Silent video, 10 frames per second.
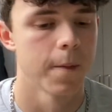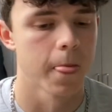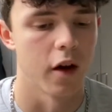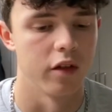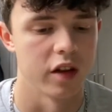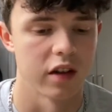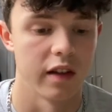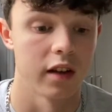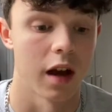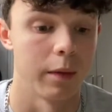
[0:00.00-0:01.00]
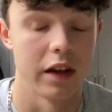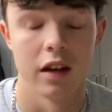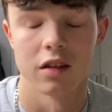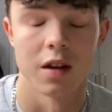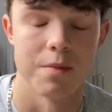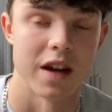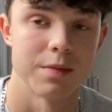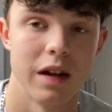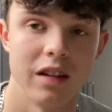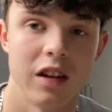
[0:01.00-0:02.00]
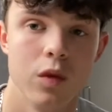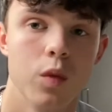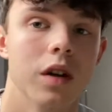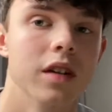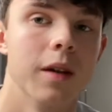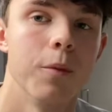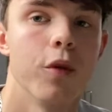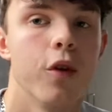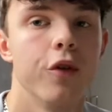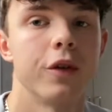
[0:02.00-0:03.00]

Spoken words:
Obviously, in the coming years, compatibility will improve